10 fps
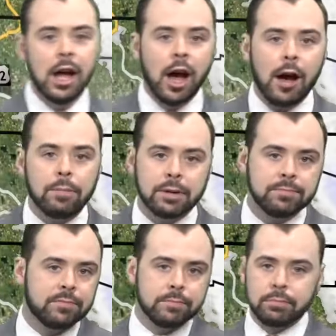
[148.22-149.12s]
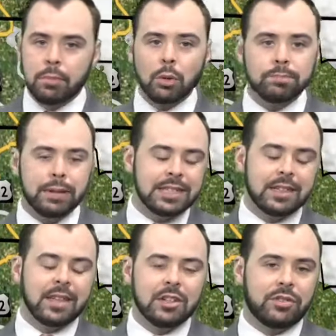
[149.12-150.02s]
uh, but mo
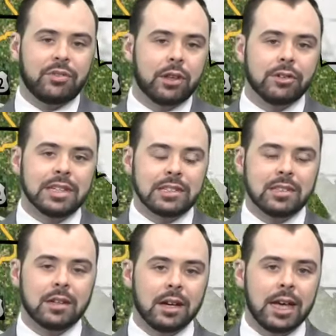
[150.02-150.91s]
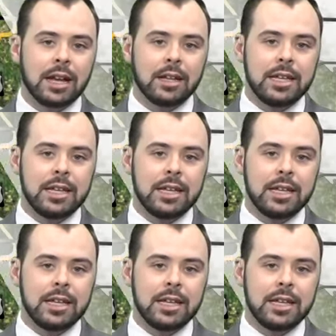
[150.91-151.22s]
basically just flurries. Again, the